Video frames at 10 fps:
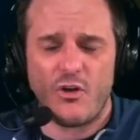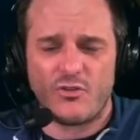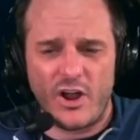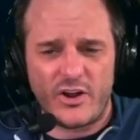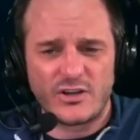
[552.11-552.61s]

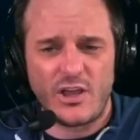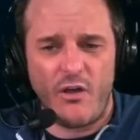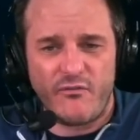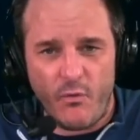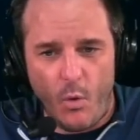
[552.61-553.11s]
Rutgers,
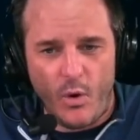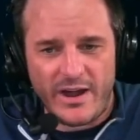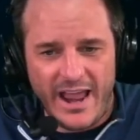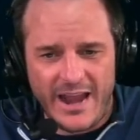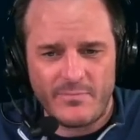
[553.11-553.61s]

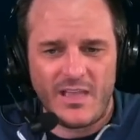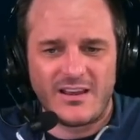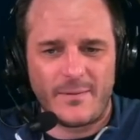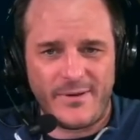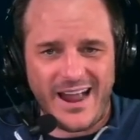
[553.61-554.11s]
4-8.
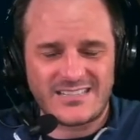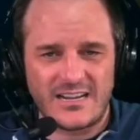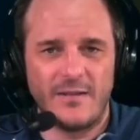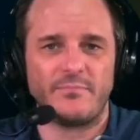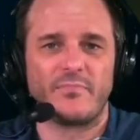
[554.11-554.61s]
Nebraska,